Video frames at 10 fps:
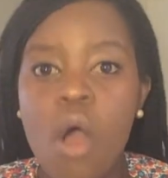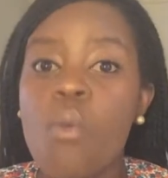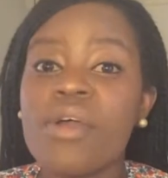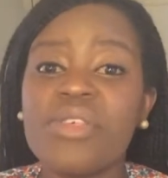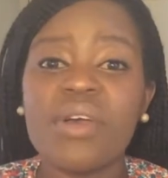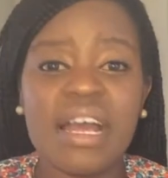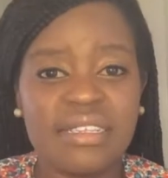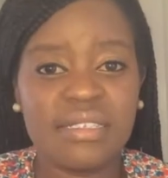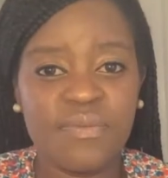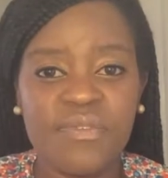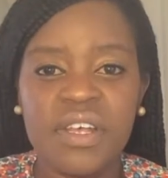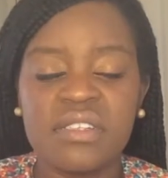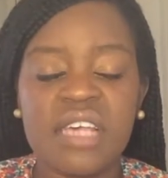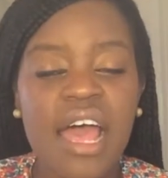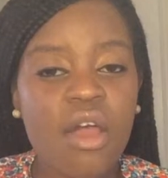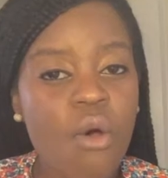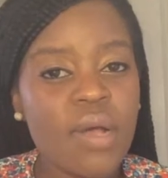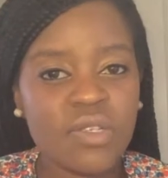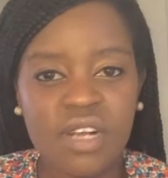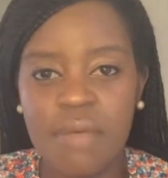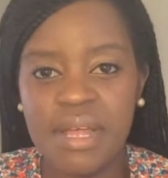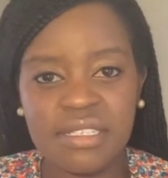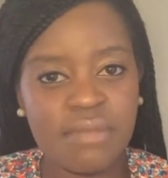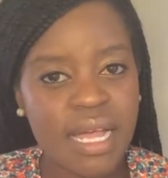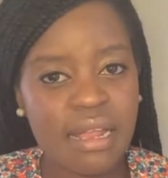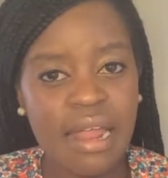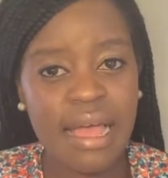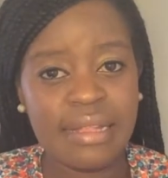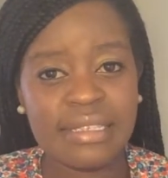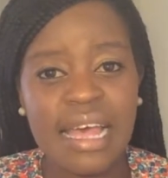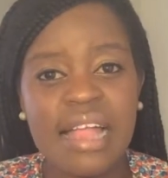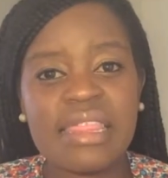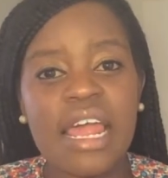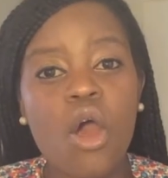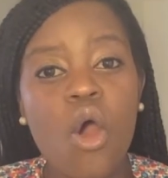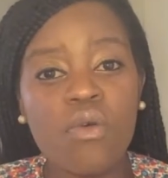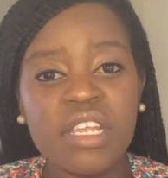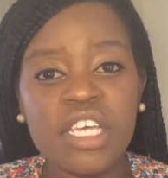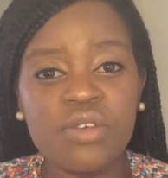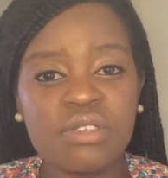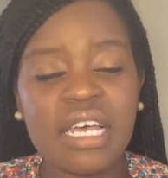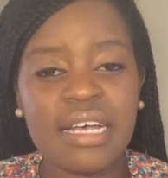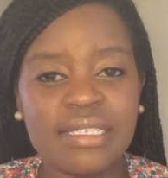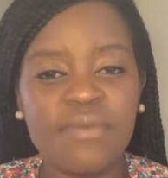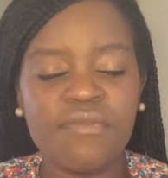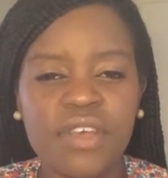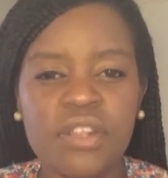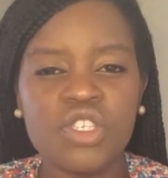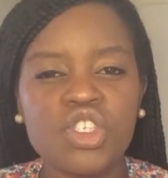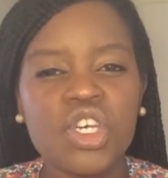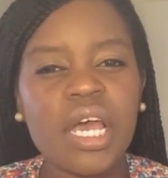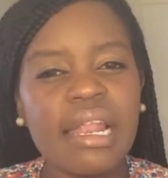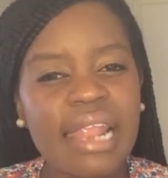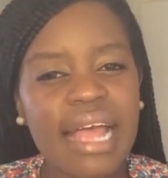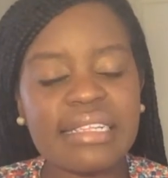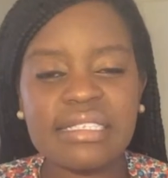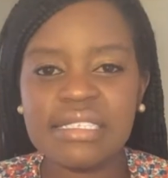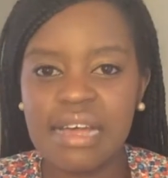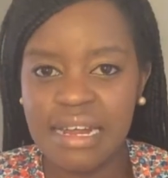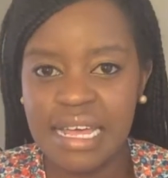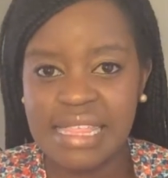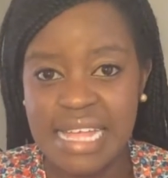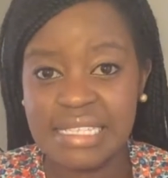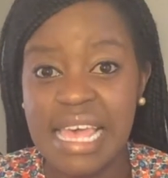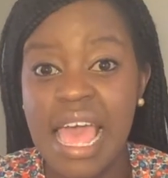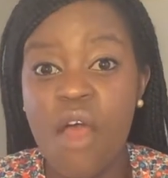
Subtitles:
With your custom fields, I always recommend to my clients that only use custom fields to collect data that's